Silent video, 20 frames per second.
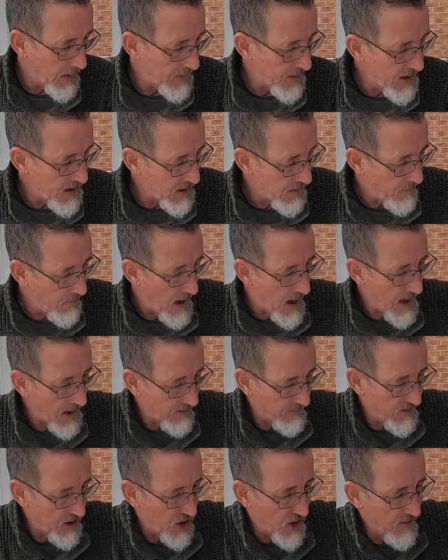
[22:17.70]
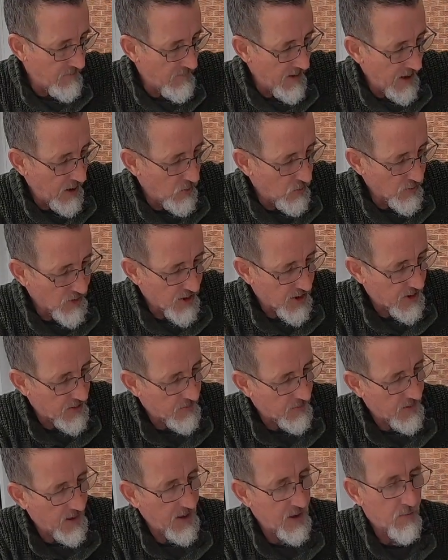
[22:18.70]
These are pike fishing reels.
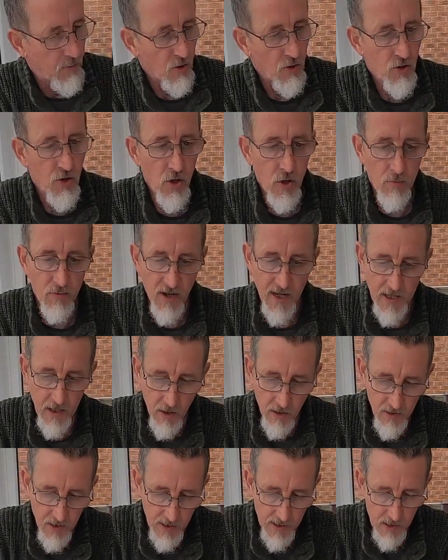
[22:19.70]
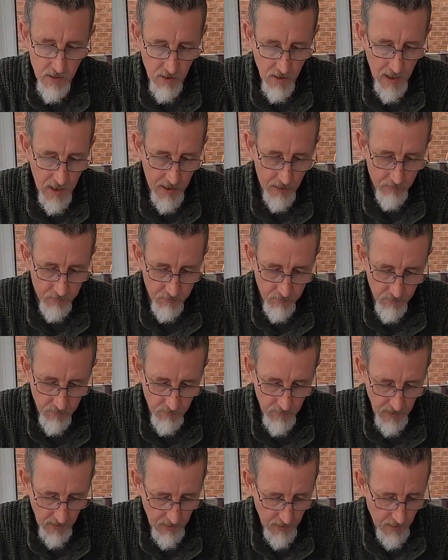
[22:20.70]
We need to put new braid on these. Look how
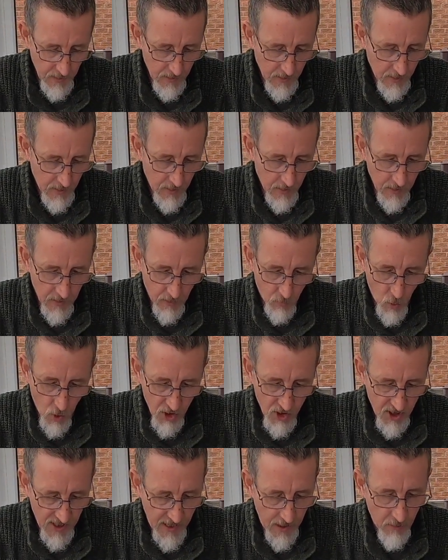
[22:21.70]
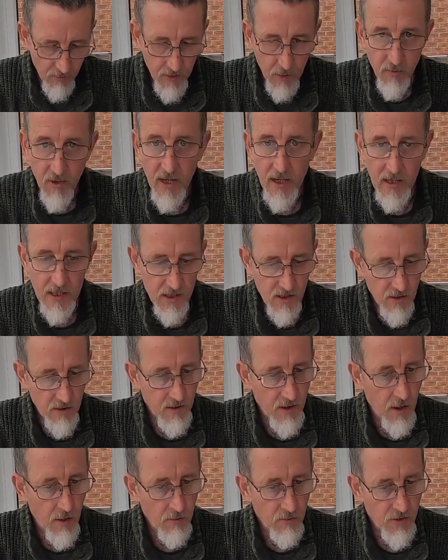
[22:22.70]
washed out the braid is
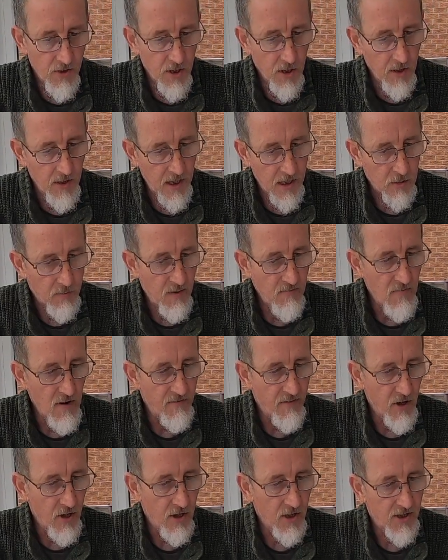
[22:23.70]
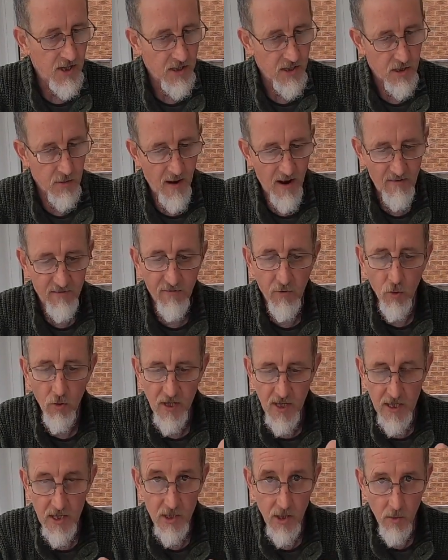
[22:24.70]
on those. That's been reversed. That's about
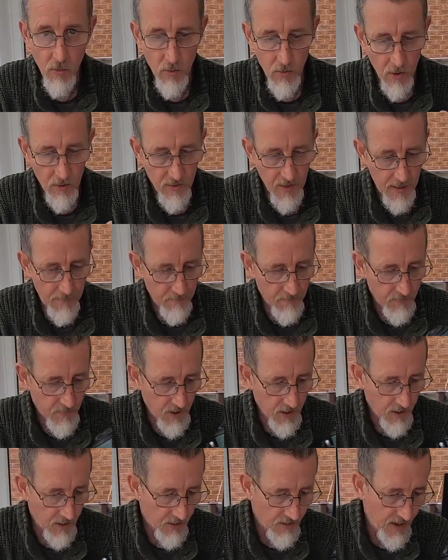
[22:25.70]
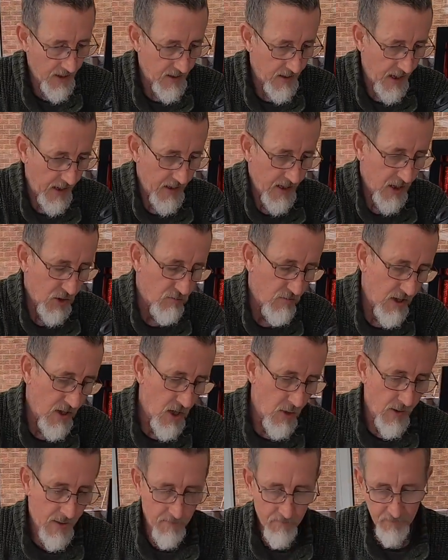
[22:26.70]
4 years old on them. But that needs
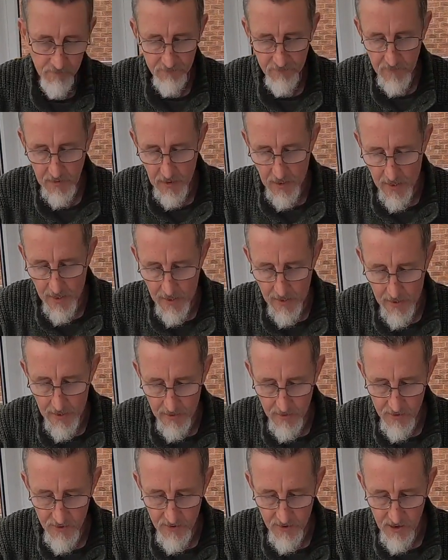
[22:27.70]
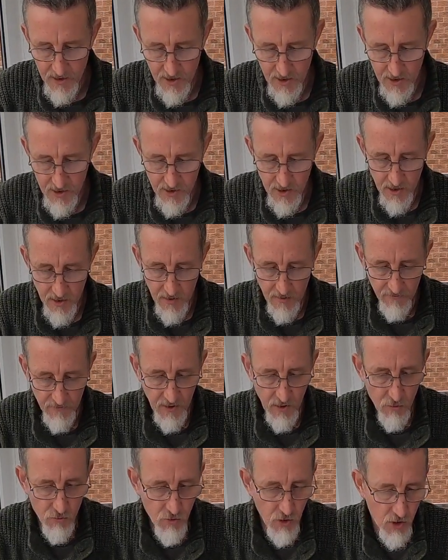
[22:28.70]
renewing. And this is a
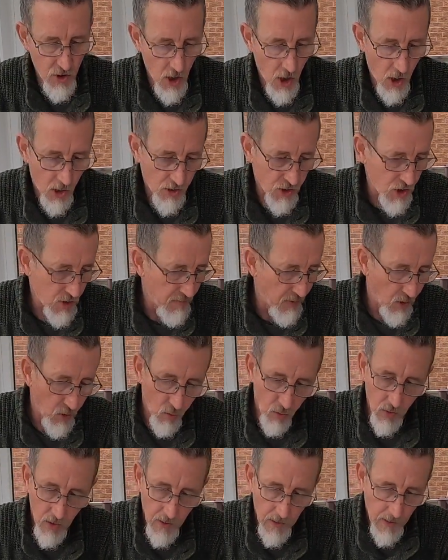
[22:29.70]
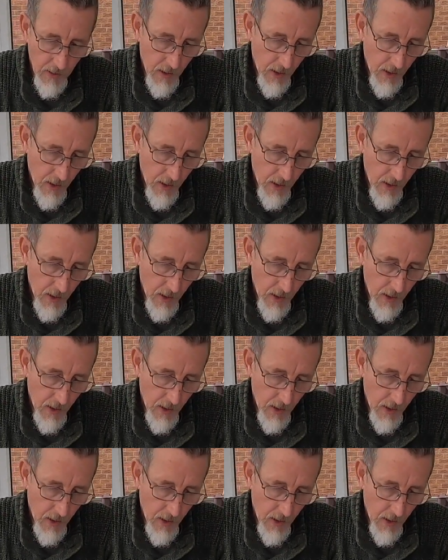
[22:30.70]
300 yard spool